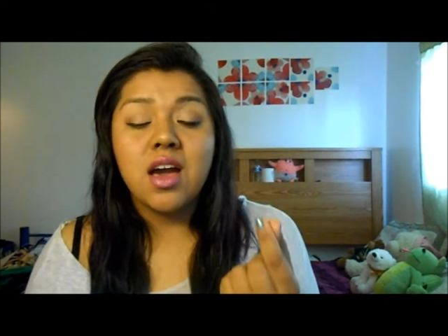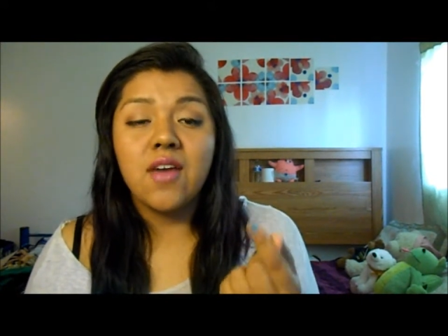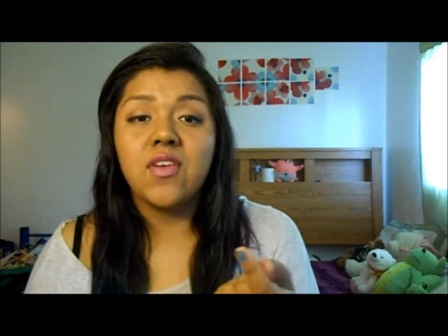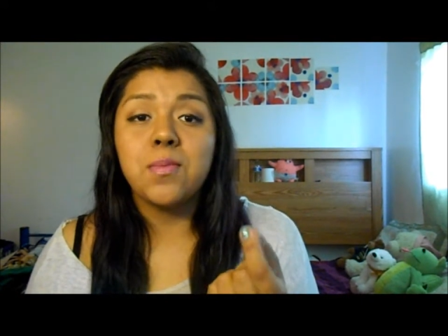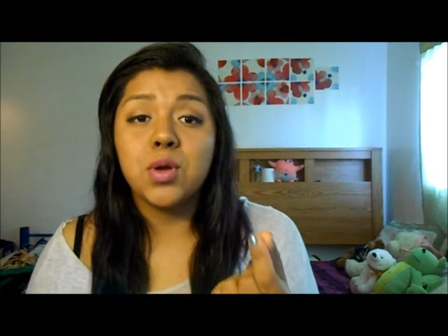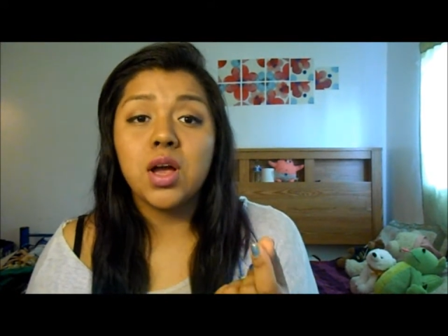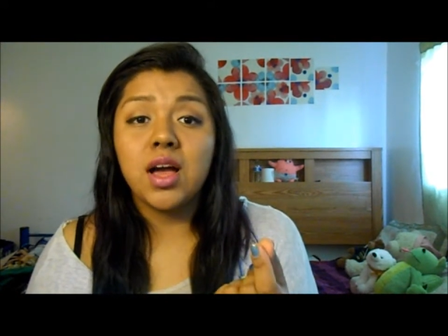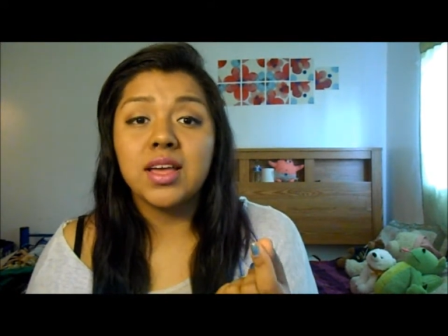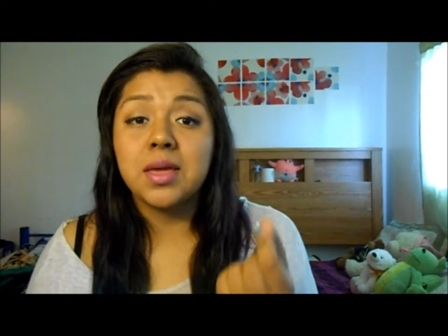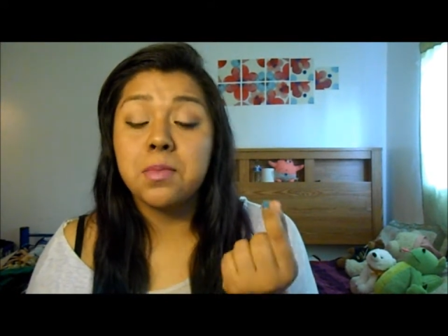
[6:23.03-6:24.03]
of
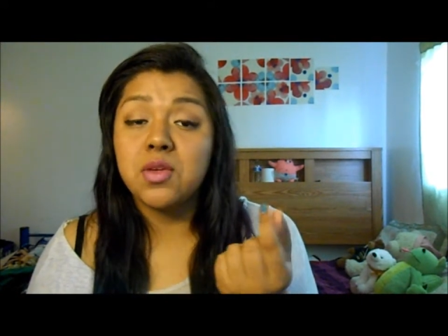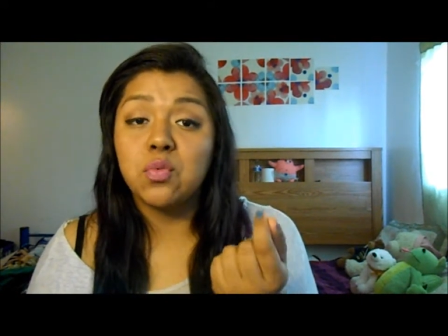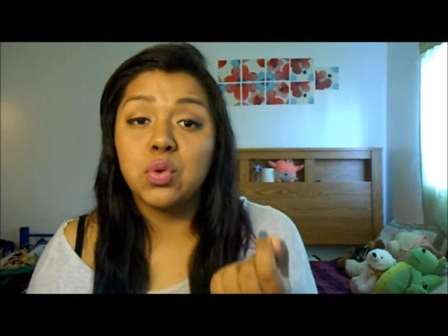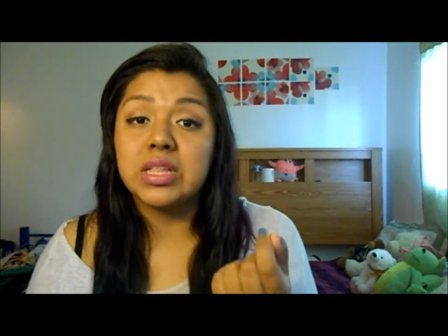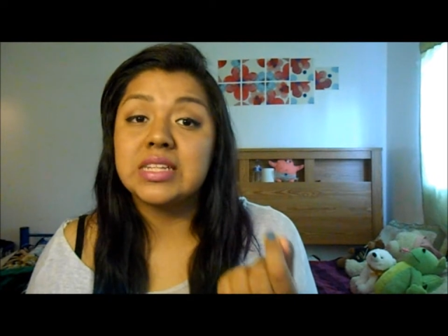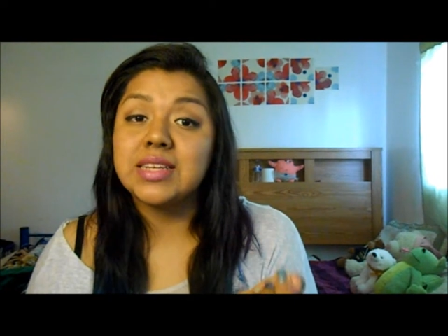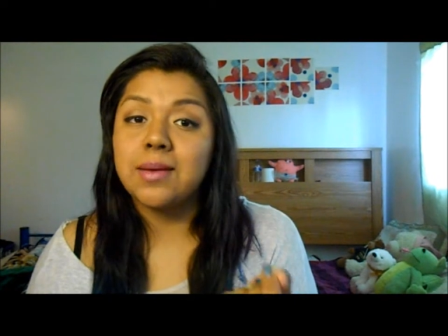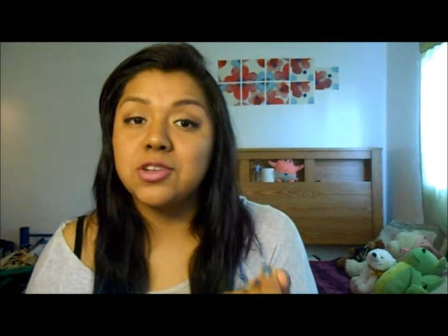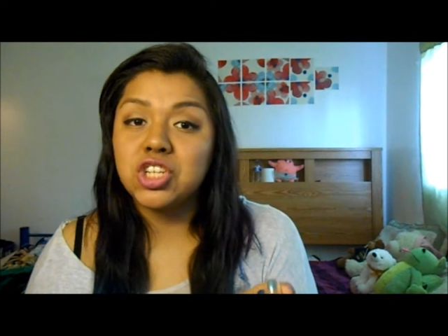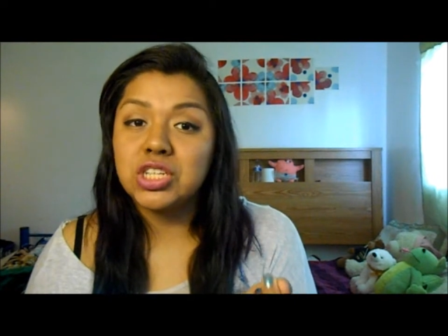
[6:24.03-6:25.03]
apricot, can be really
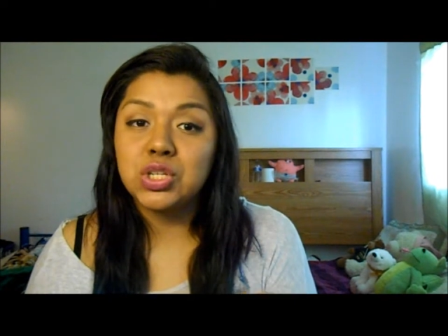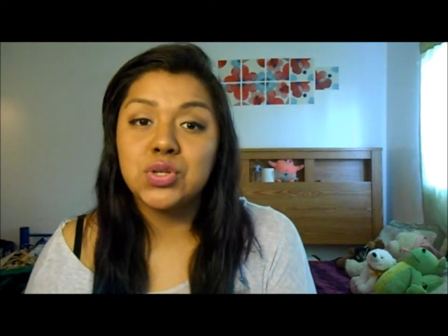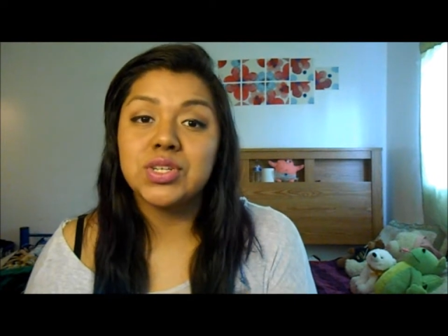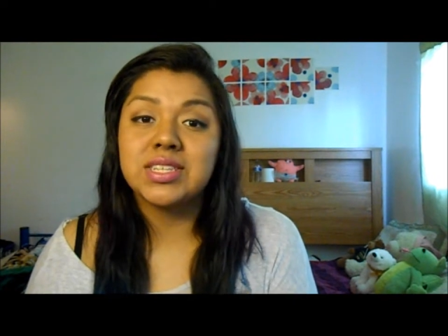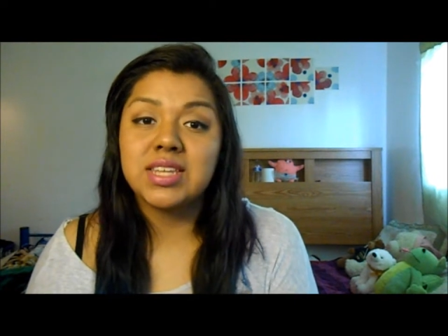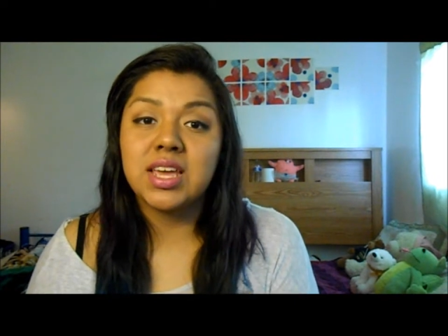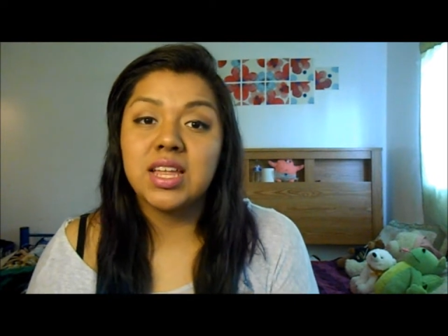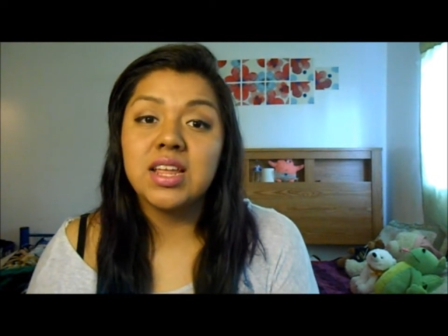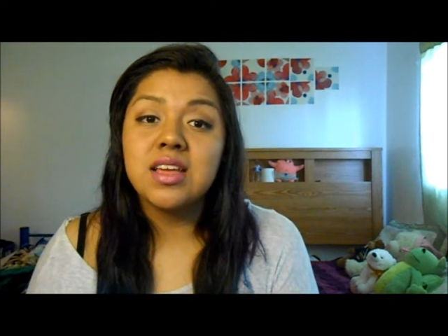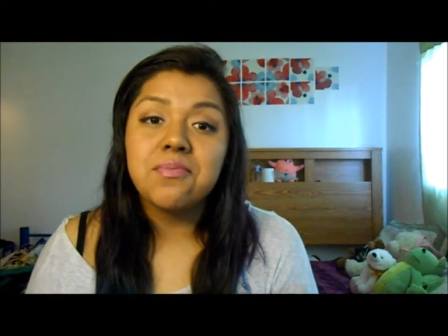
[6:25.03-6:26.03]
damaging to your skin.